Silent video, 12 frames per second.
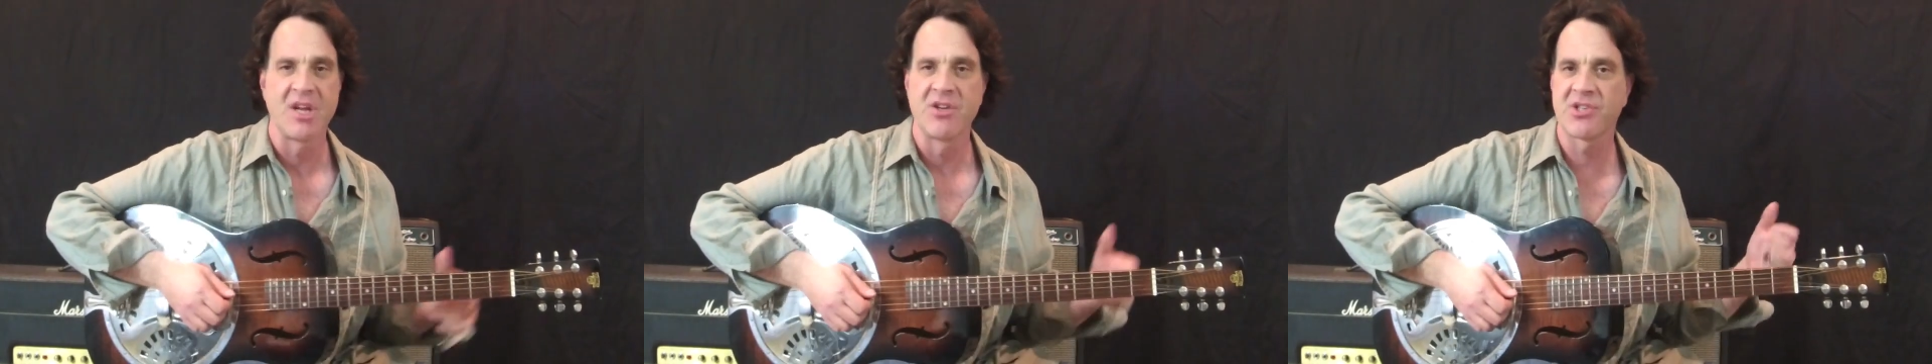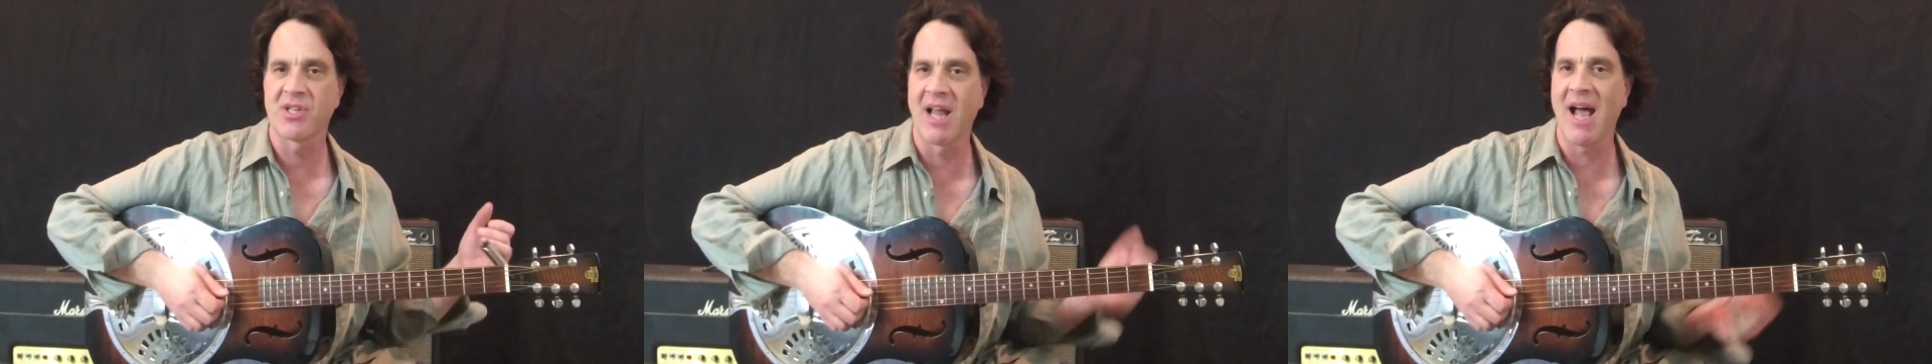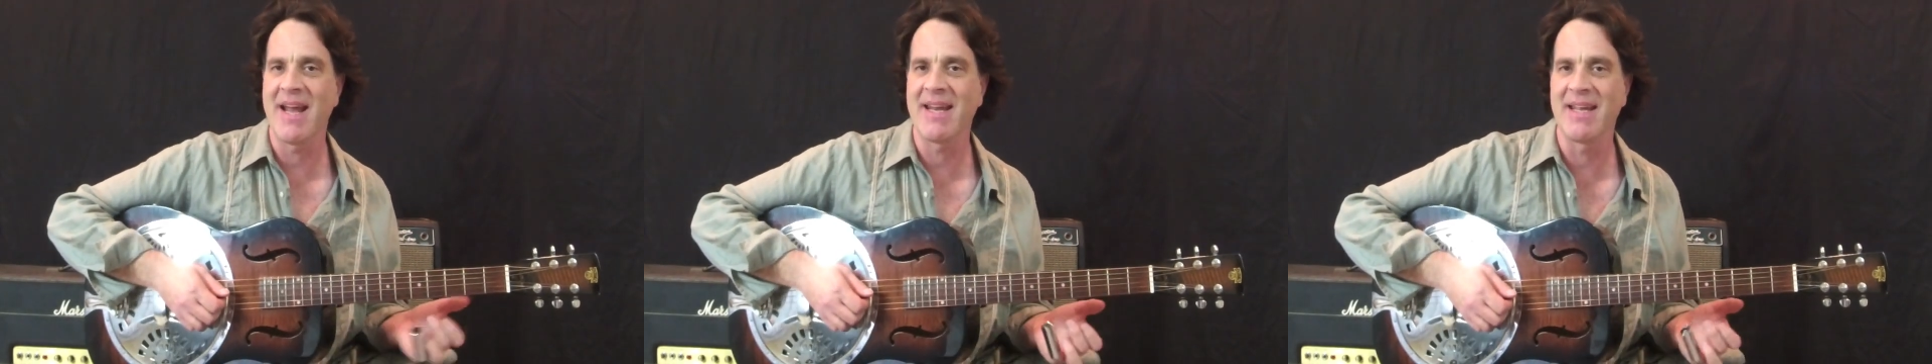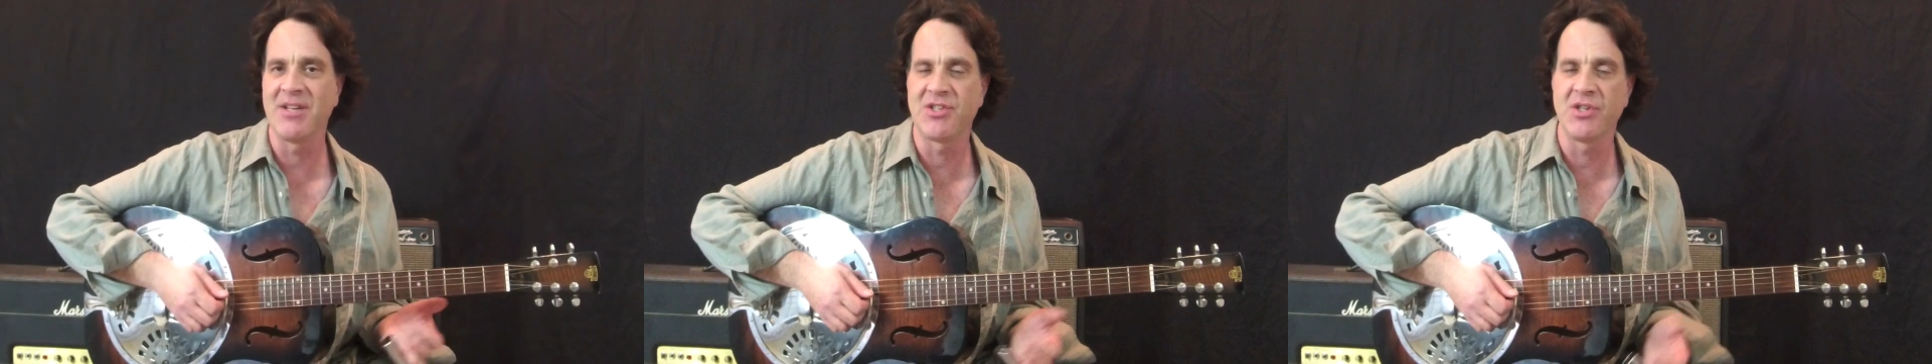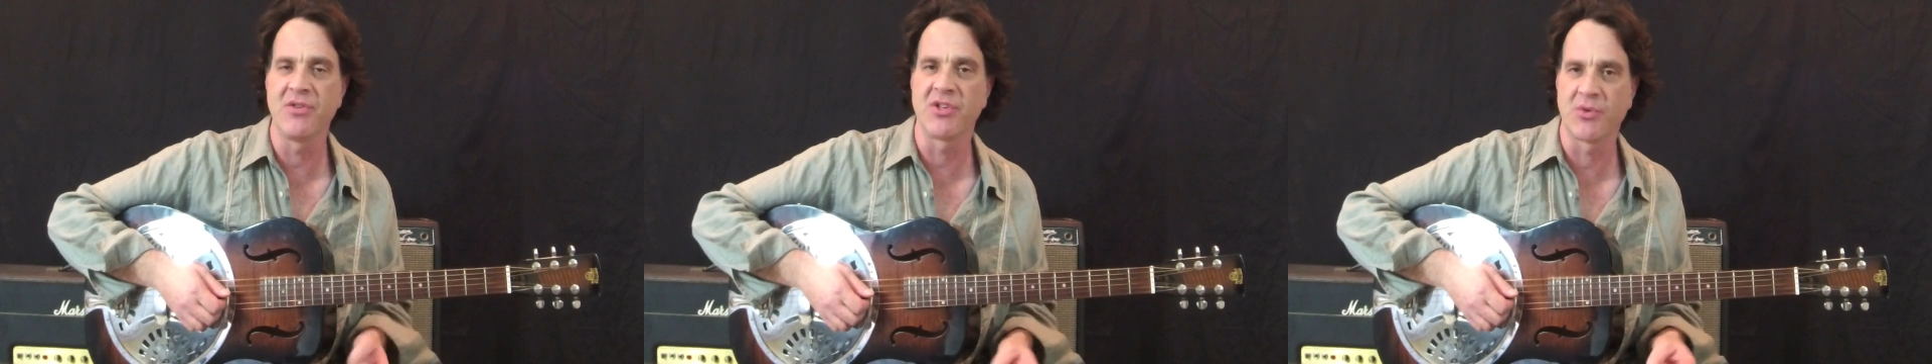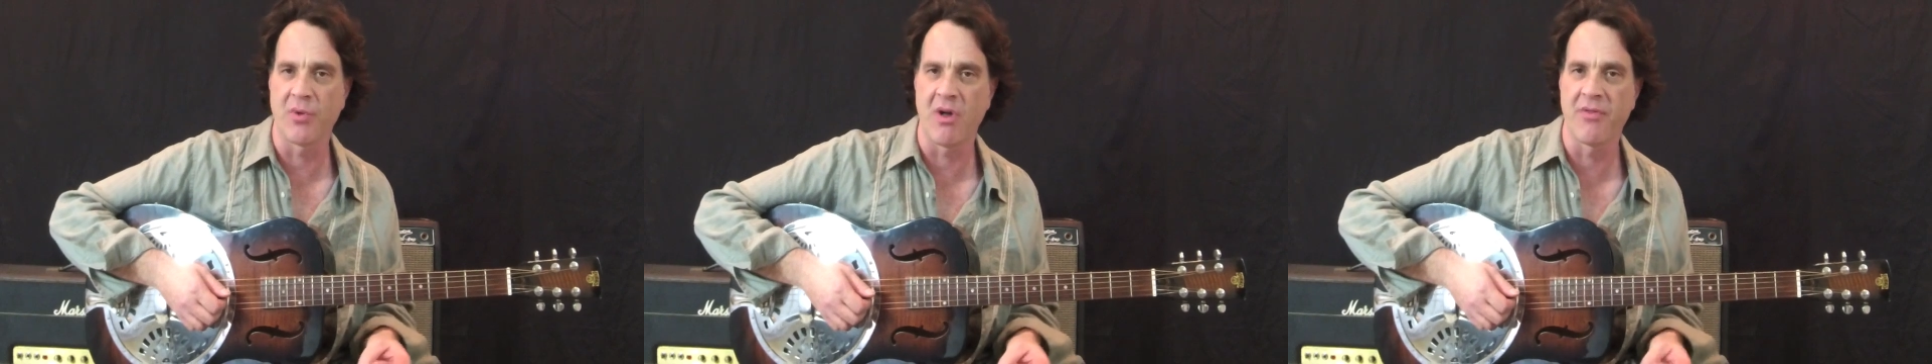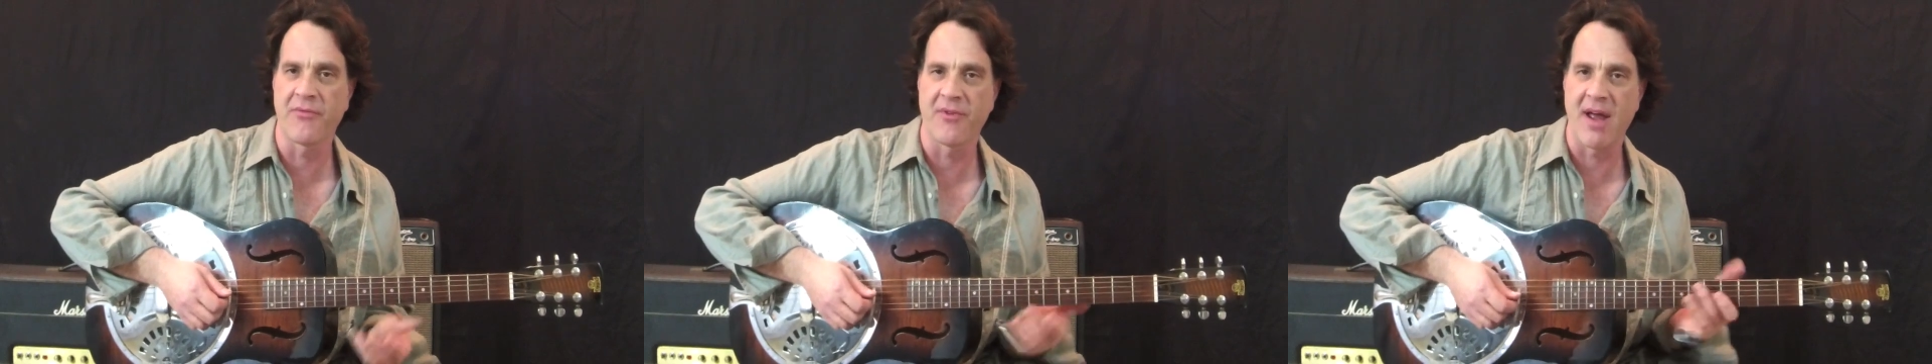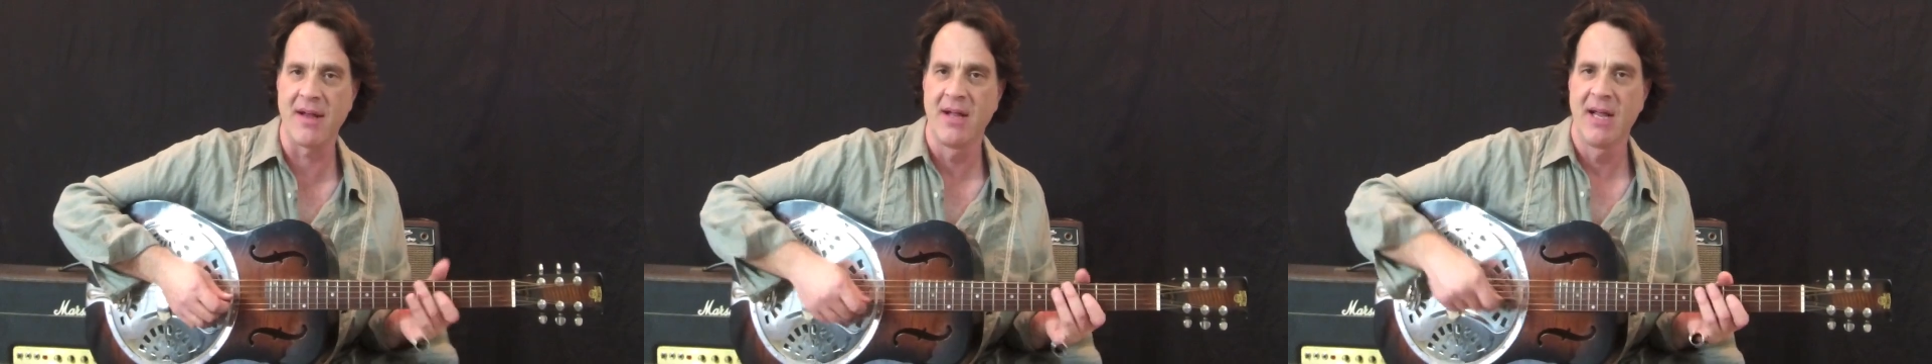Slide into the 12th
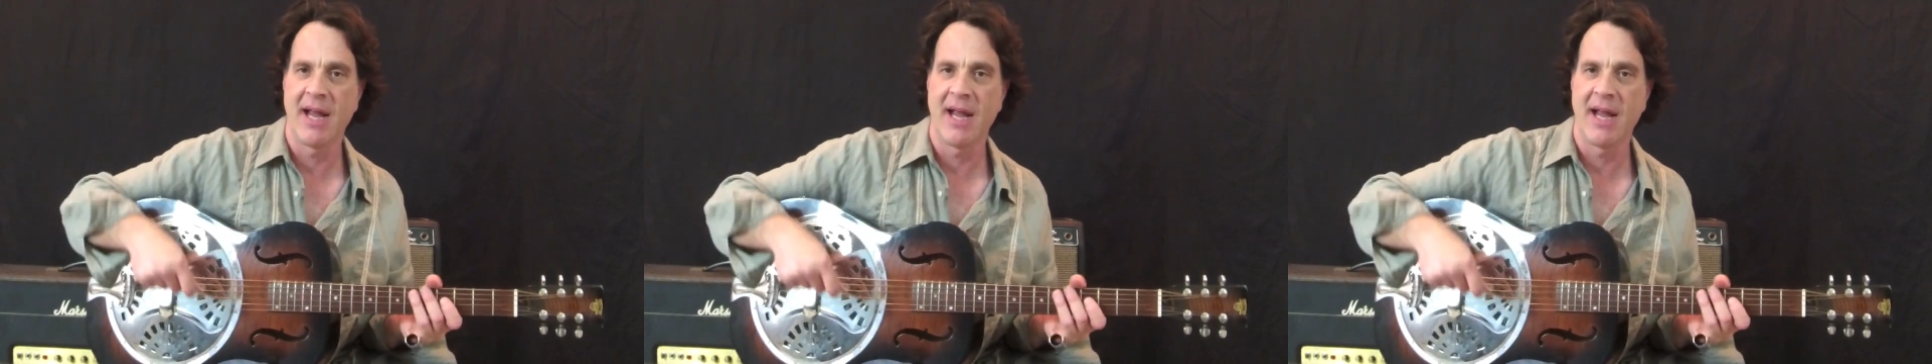fret,